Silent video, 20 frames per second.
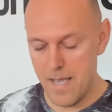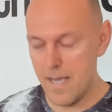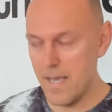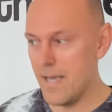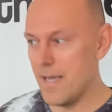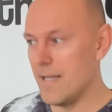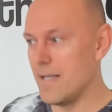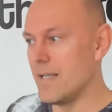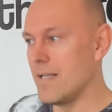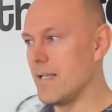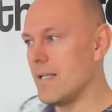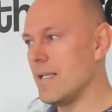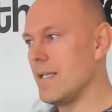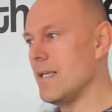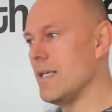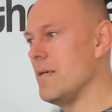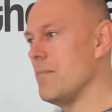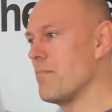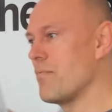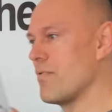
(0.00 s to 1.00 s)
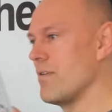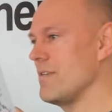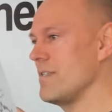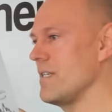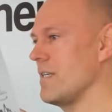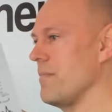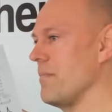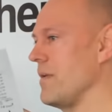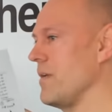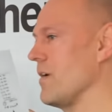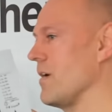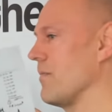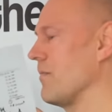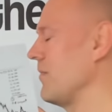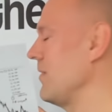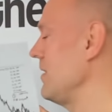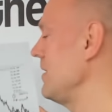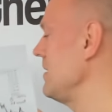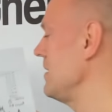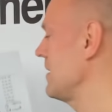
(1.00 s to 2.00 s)
and he printed me up
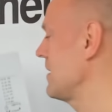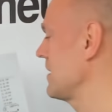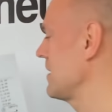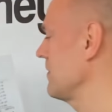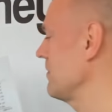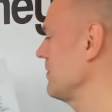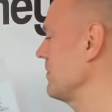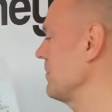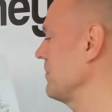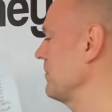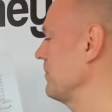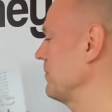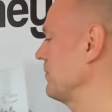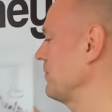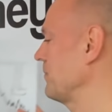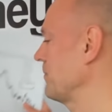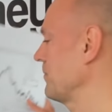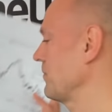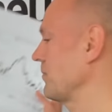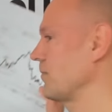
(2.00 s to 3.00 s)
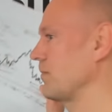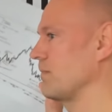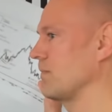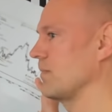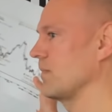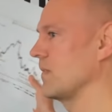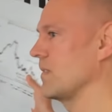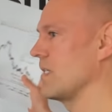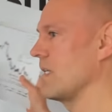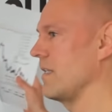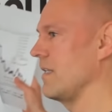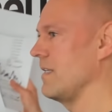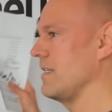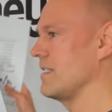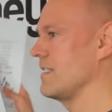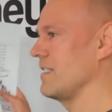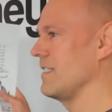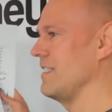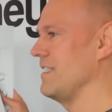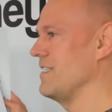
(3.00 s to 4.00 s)
these. So
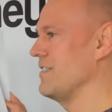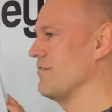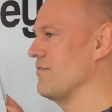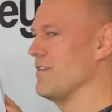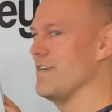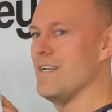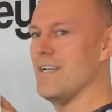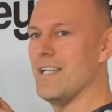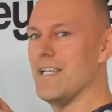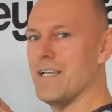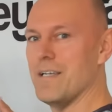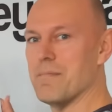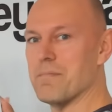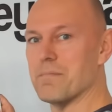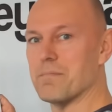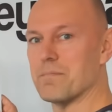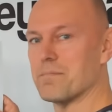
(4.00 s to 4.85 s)
these these really